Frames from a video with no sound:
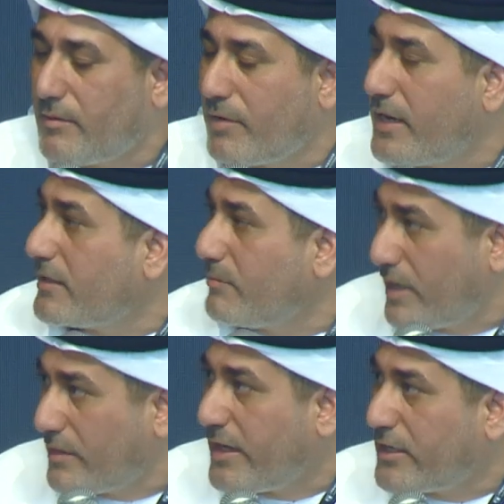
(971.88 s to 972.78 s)
by
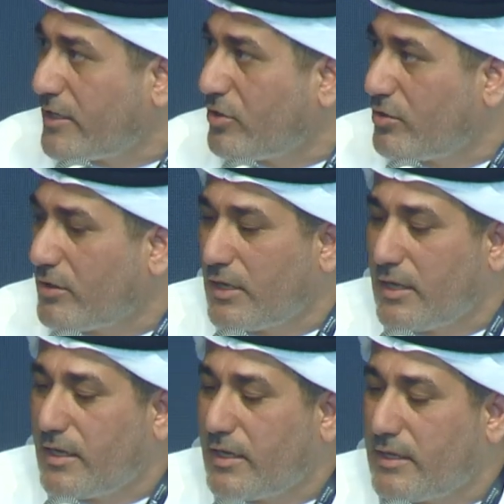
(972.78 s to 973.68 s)
the Aqeel
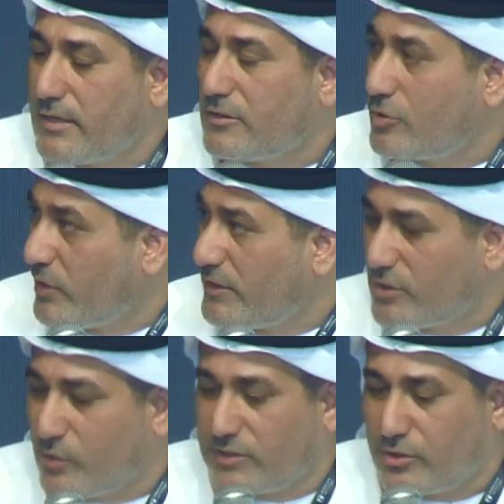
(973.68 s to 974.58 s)
in
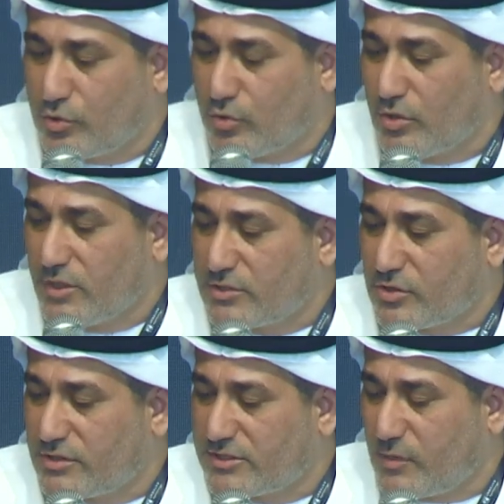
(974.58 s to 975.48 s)
2022.
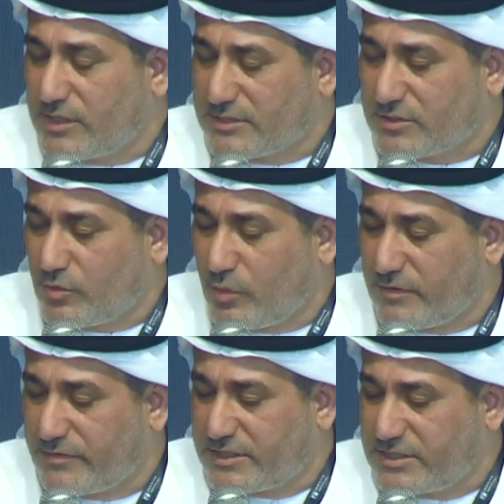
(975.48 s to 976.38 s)
So this was one
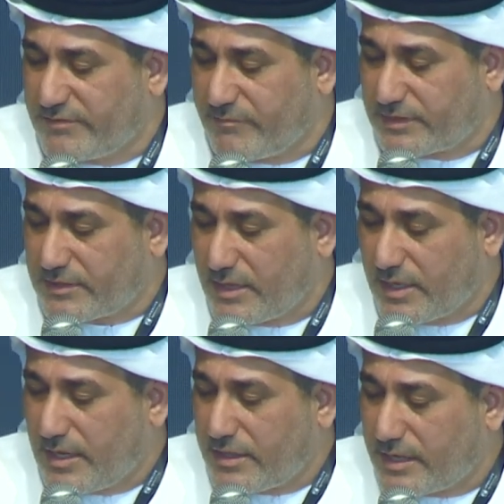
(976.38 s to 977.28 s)
of the achievements.
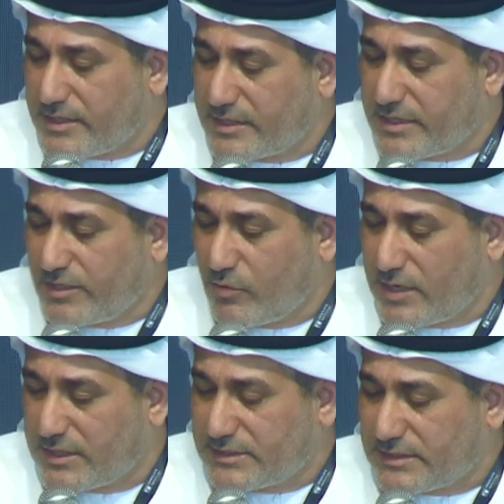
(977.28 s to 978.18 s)
The other thing
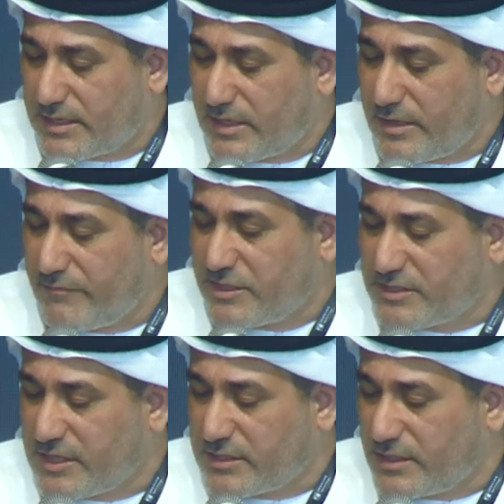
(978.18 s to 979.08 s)
was aviation
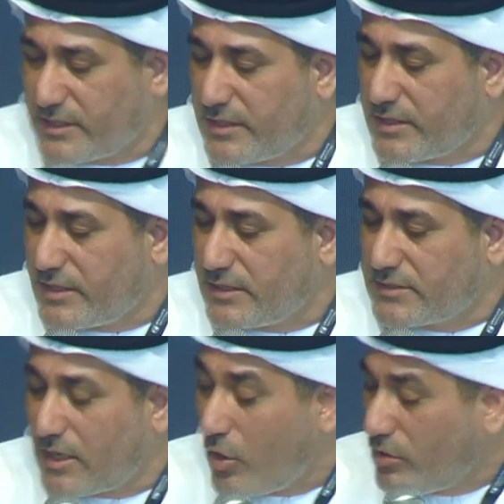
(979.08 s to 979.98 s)
sector, and
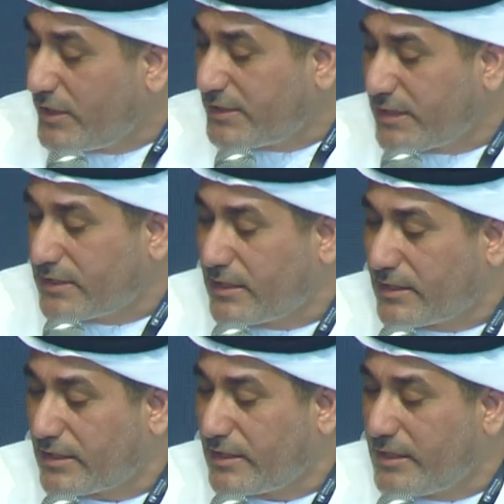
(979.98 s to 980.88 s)
is the only
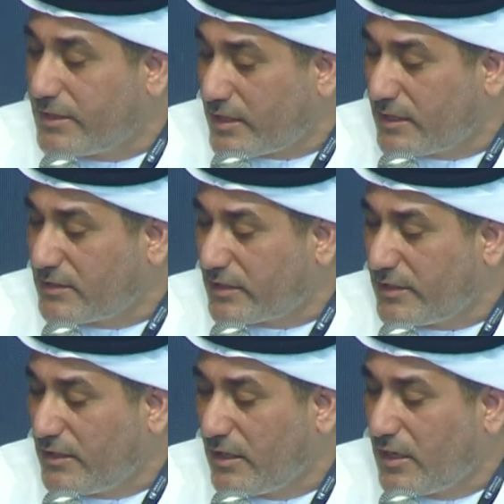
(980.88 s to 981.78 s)
sector in the
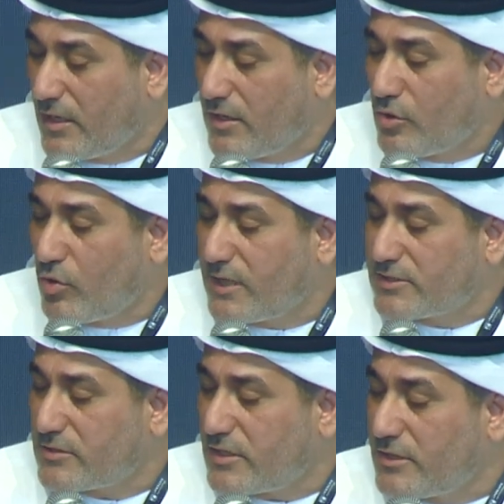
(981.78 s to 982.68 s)
country who
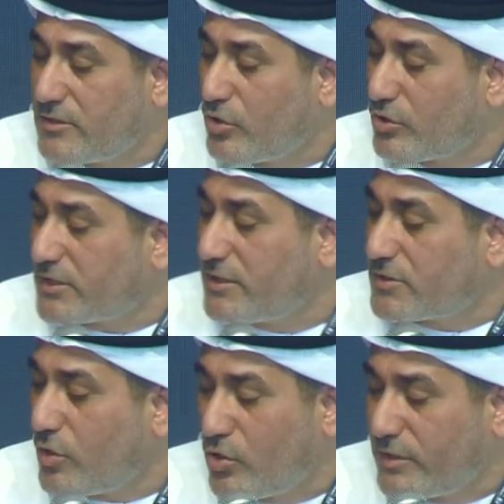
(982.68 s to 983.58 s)
has endorsed
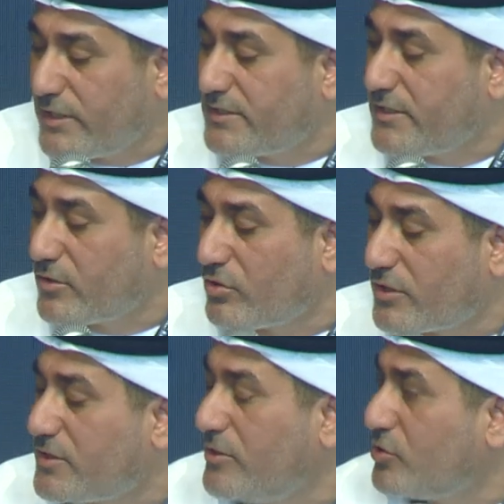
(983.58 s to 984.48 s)
its own net zero
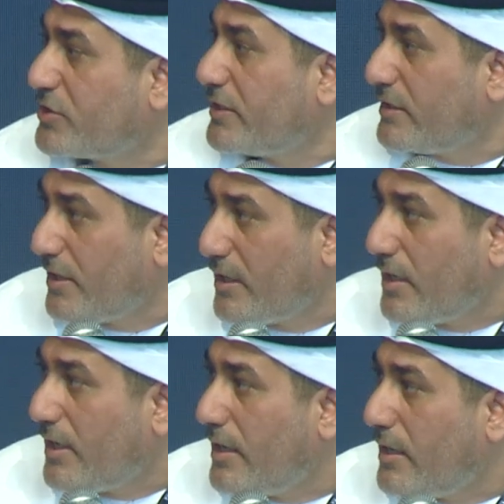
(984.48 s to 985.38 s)
resolution
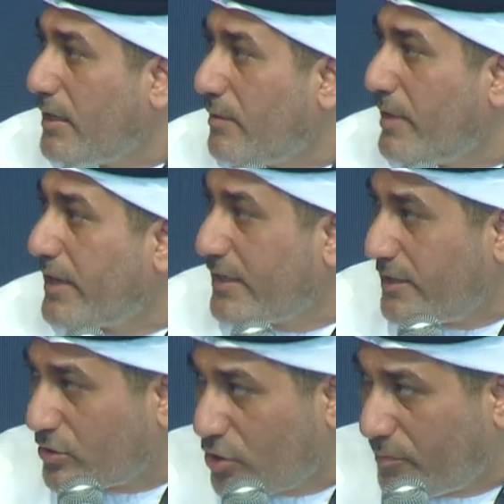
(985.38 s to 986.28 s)
back in
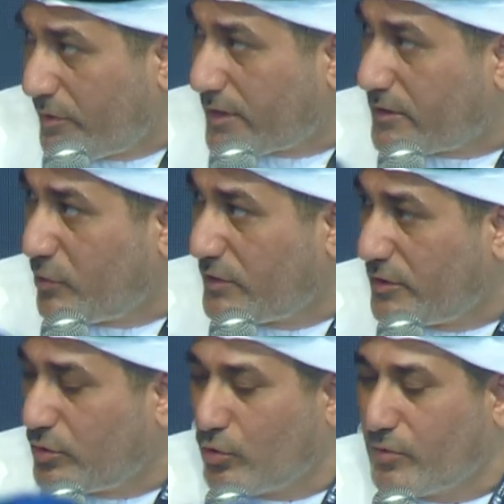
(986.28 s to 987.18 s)
October
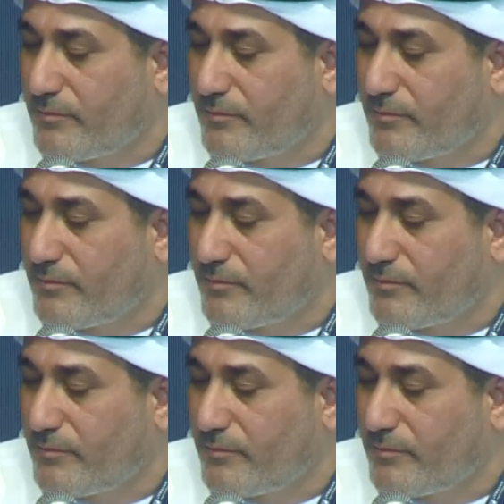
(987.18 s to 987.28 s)
22.